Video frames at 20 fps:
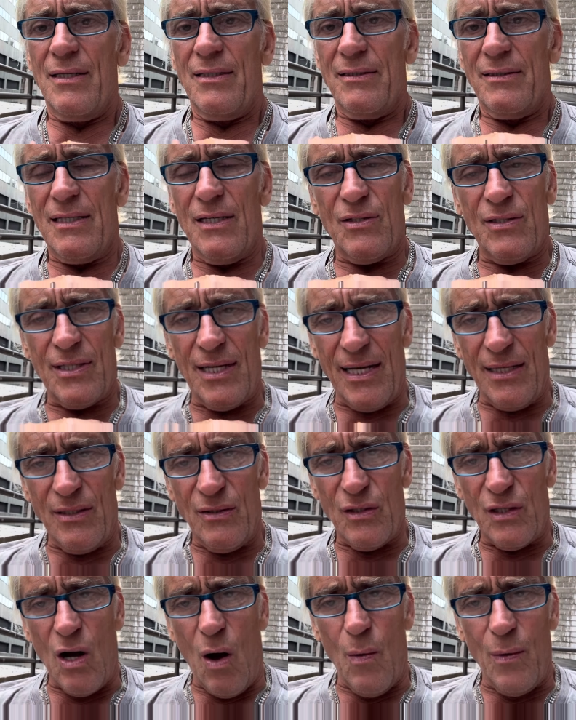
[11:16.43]
This thing's
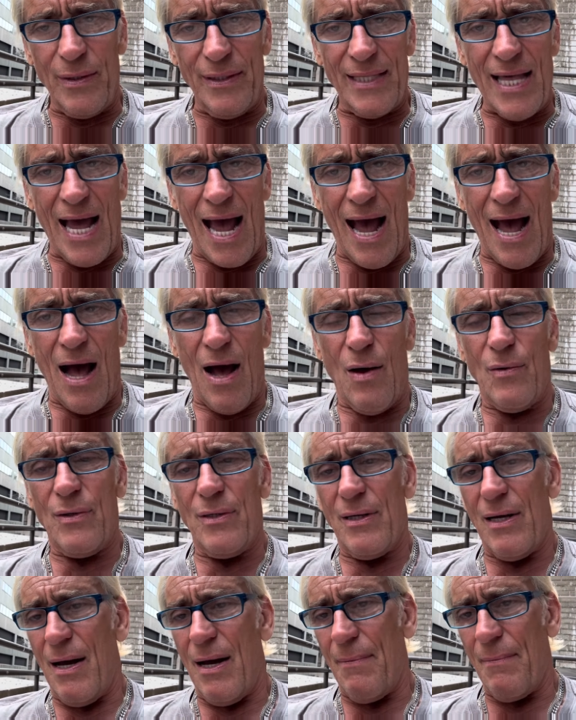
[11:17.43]
going
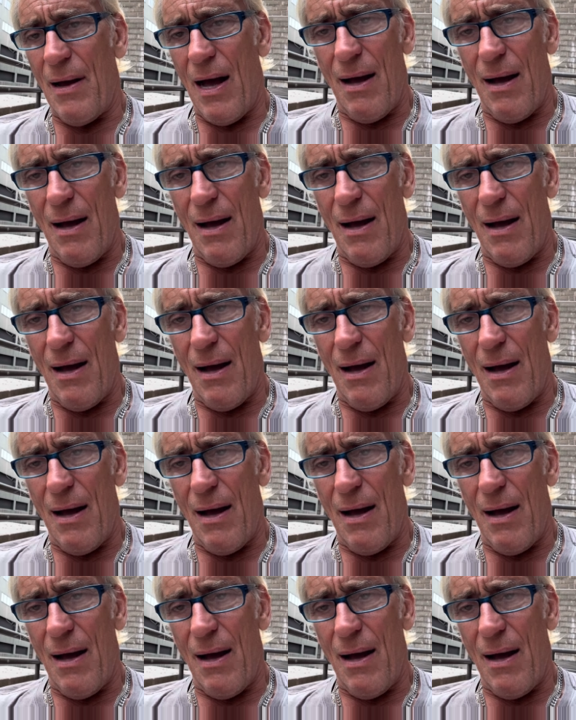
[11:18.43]
down.